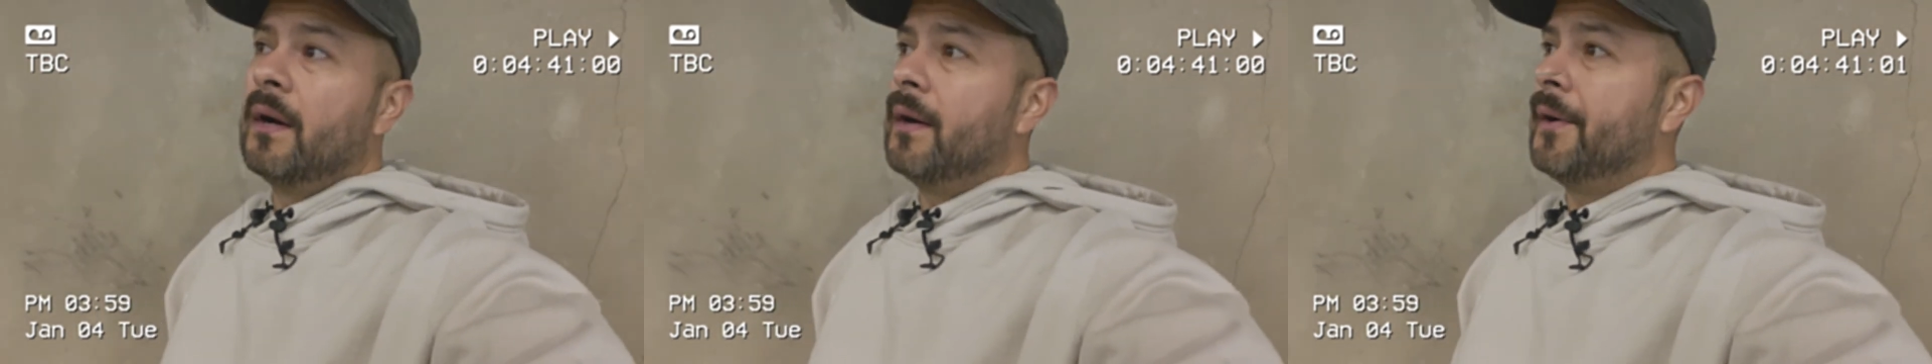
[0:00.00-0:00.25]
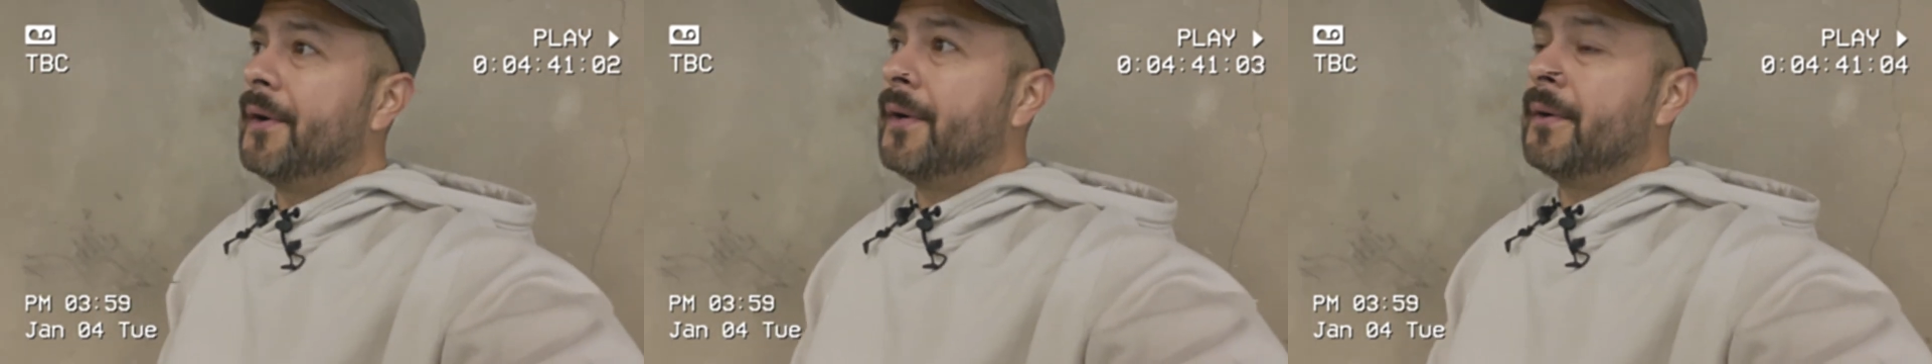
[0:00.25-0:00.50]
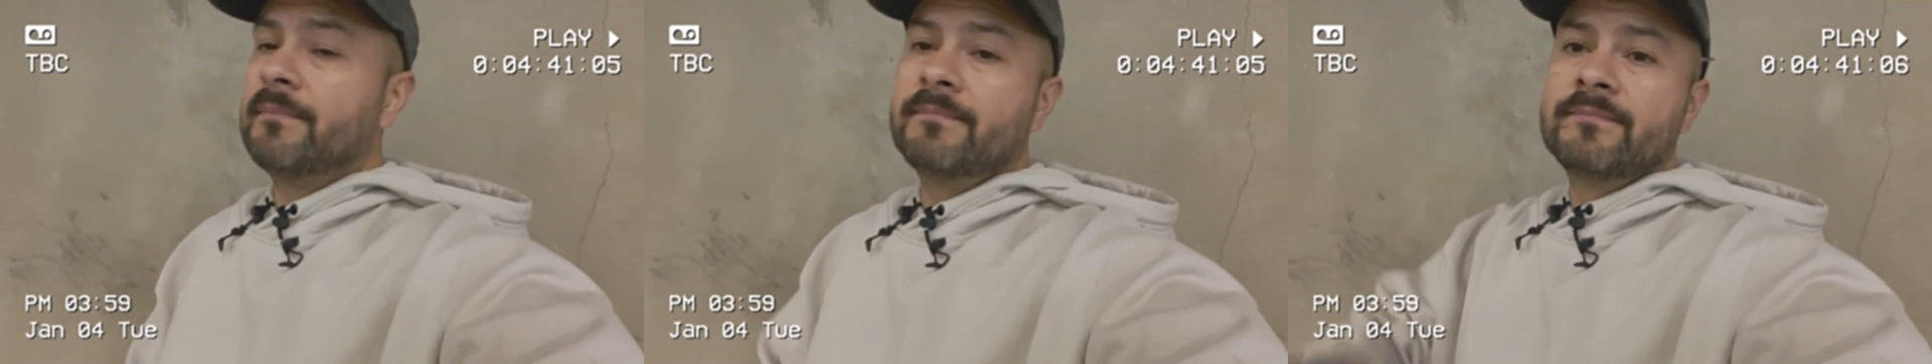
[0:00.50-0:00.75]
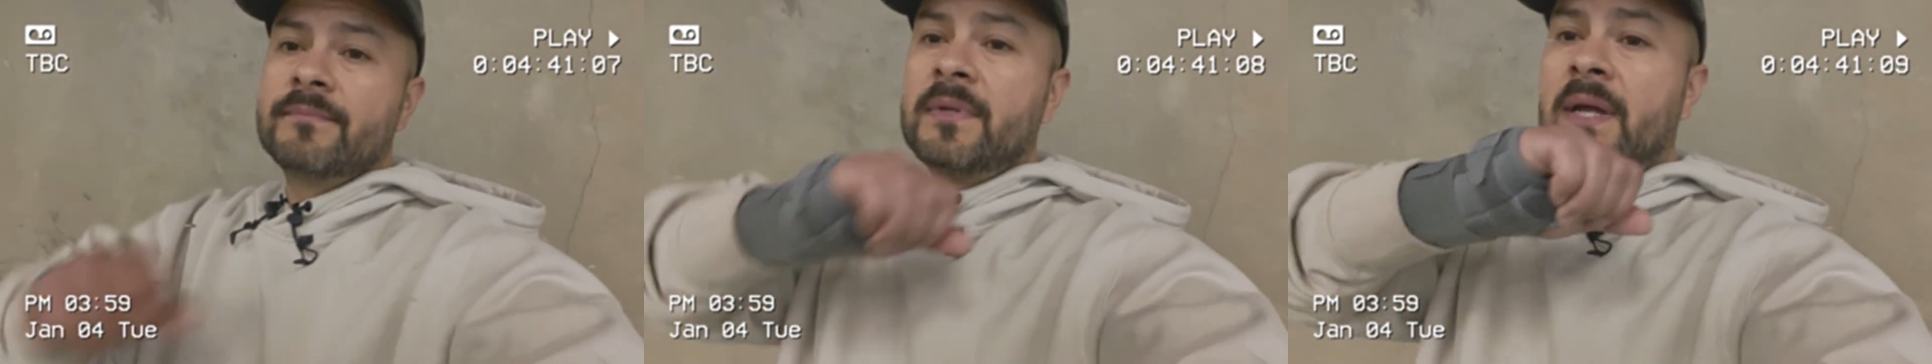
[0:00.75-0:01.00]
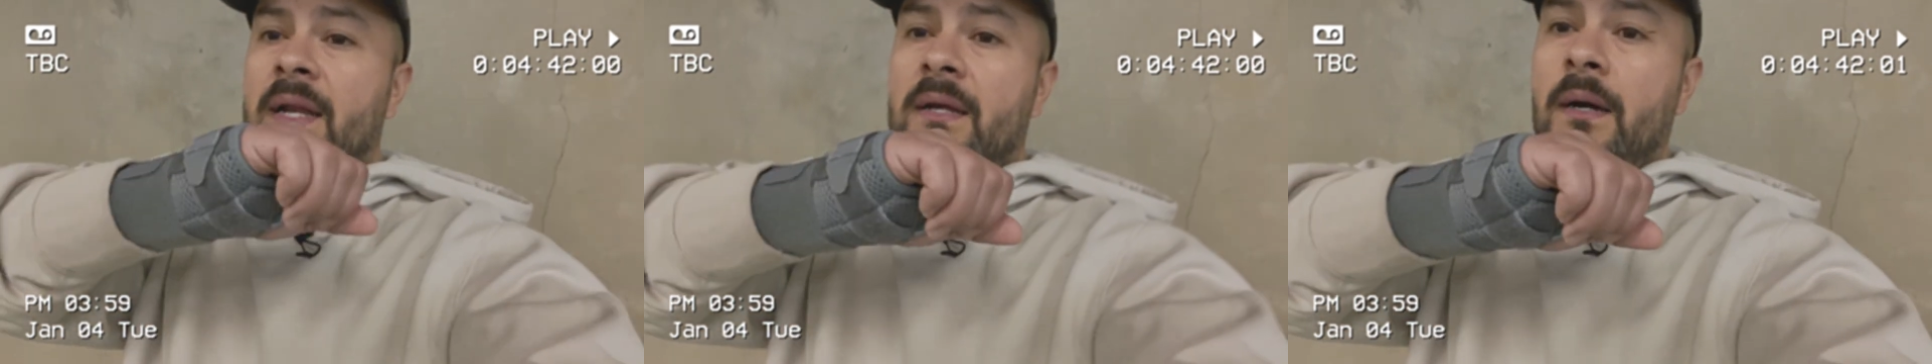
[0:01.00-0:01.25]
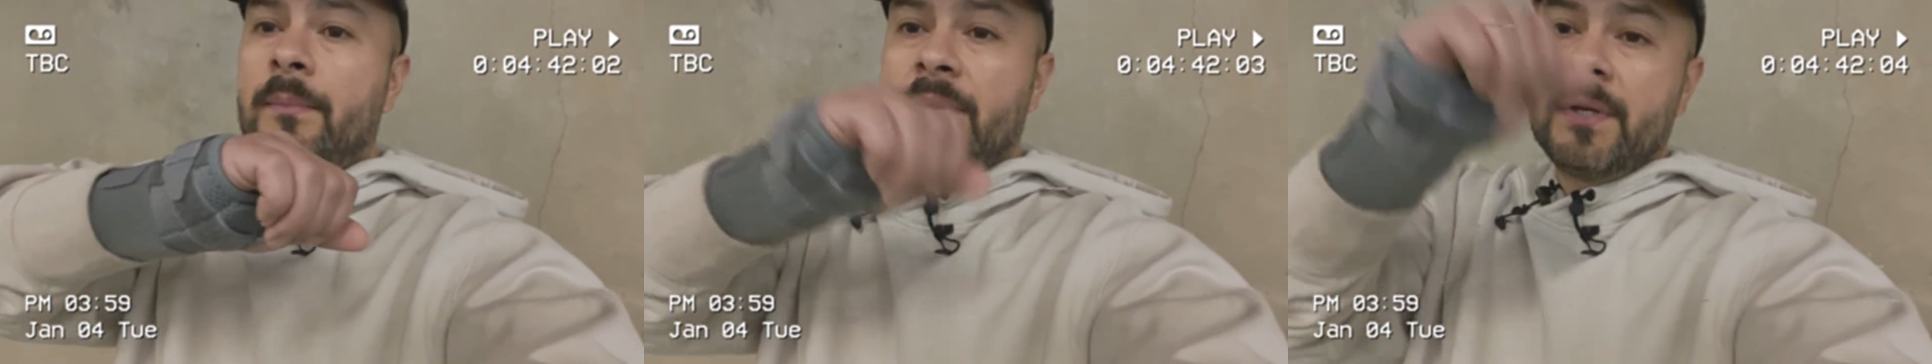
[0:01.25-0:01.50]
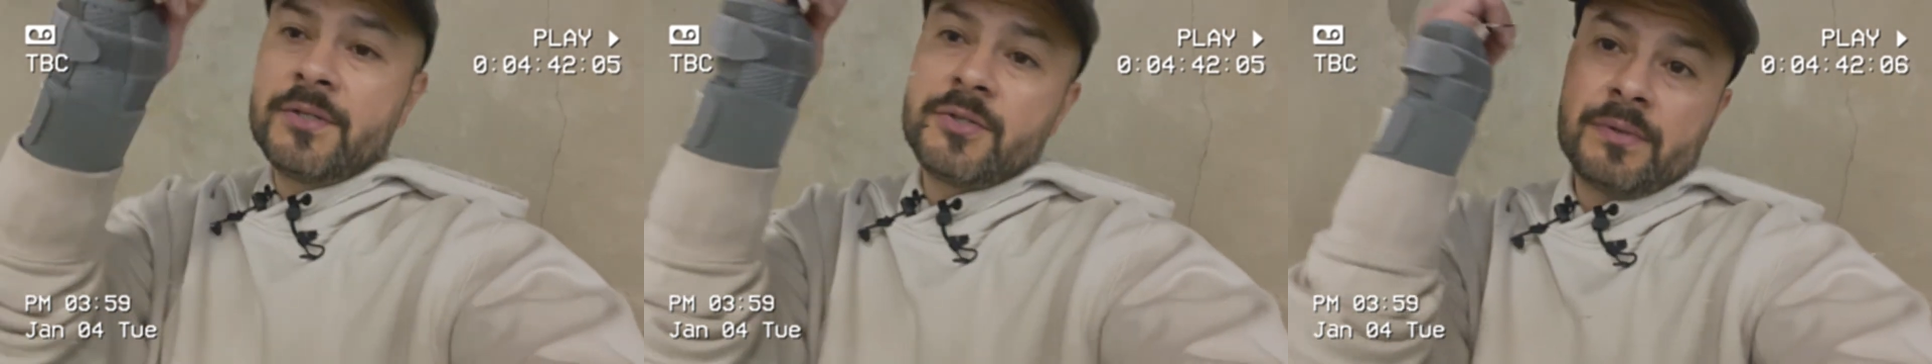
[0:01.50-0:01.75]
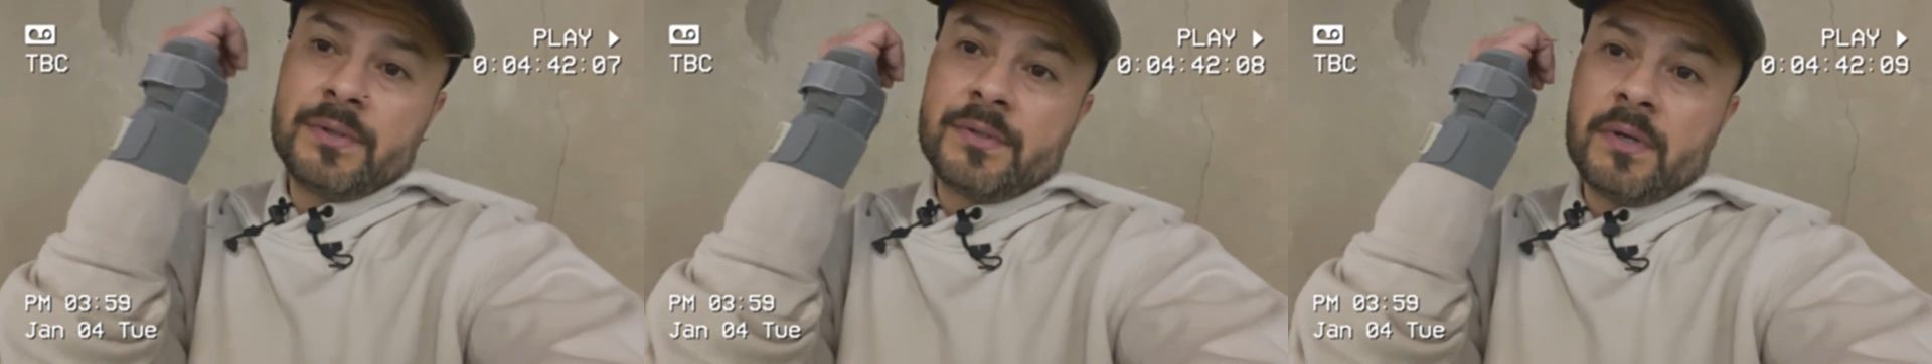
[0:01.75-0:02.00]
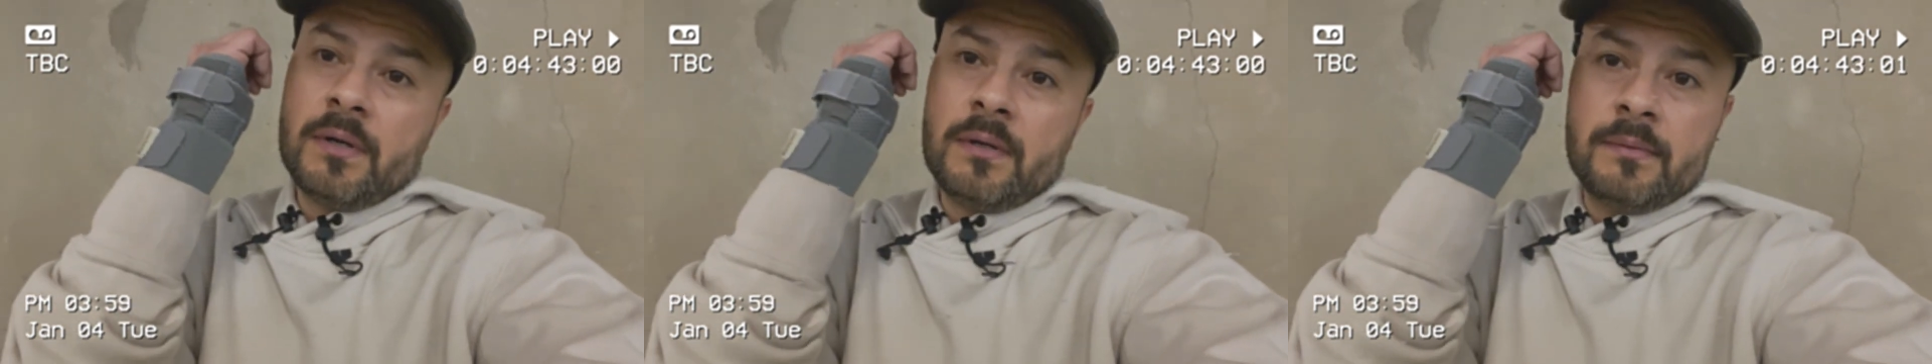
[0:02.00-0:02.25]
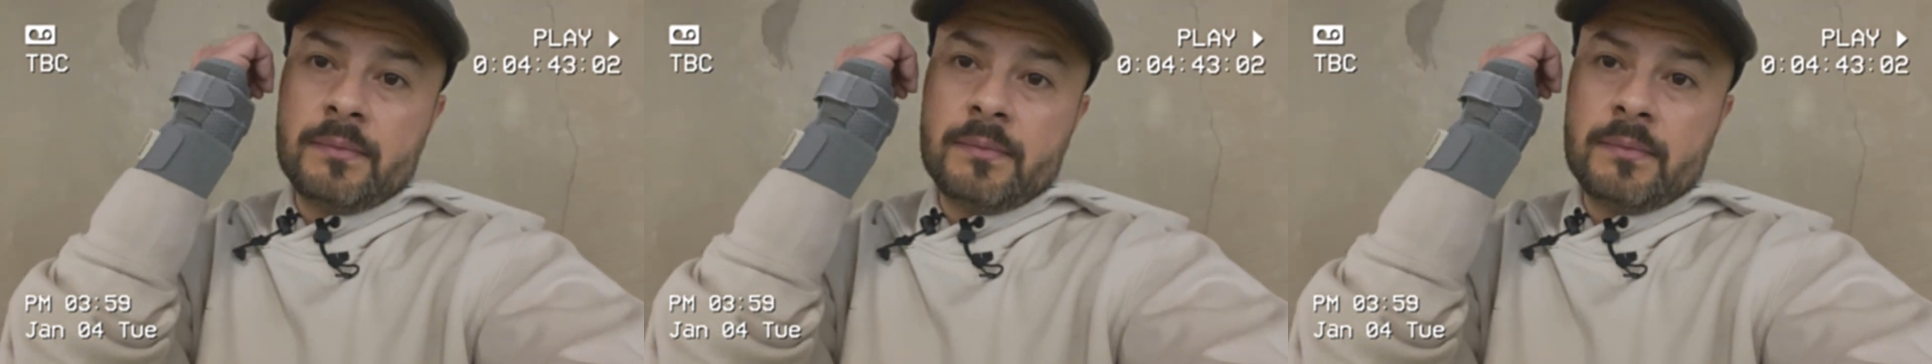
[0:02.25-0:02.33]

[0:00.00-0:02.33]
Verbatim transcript: Uh, got a couple injuries, y'all.